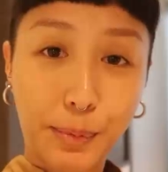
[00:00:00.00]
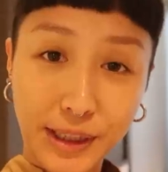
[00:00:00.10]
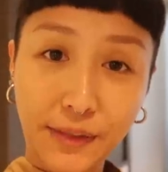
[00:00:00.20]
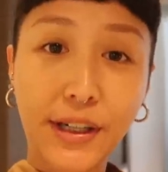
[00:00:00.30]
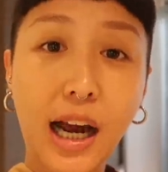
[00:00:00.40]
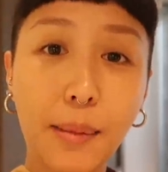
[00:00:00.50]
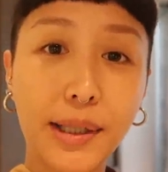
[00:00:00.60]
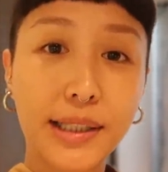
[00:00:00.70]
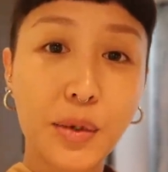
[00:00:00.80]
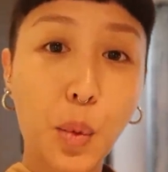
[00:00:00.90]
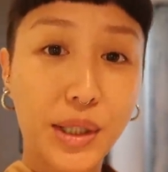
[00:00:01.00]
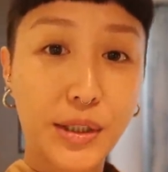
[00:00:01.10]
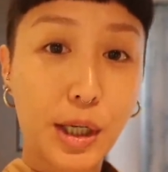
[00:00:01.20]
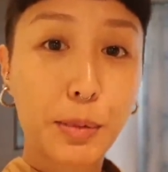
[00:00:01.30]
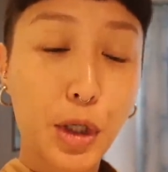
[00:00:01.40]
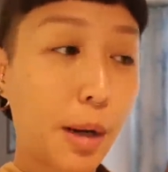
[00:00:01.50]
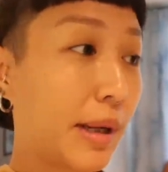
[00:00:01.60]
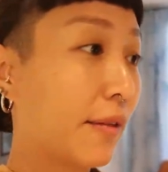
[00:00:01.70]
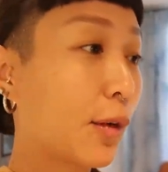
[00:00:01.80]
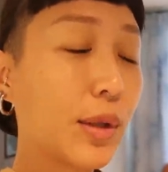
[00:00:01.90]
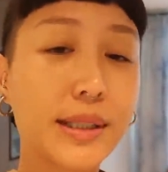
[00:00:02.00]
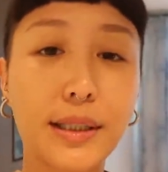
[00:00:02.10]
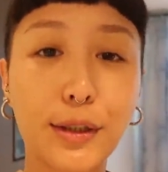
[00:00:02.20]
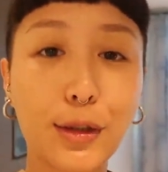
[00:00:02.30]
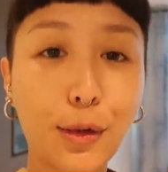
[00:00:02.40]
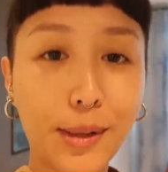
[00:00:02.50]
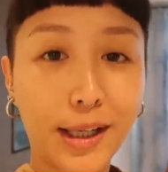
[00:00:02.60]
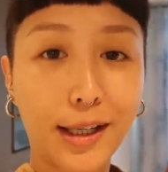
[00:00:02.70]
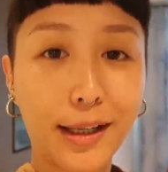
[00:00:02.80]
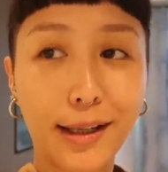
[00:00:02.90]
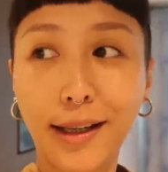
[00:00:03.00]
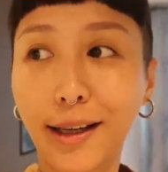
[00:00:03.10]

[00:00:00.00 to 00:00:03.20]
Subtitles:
The Pacific Harbour is a one-stop shop, and of course there's so many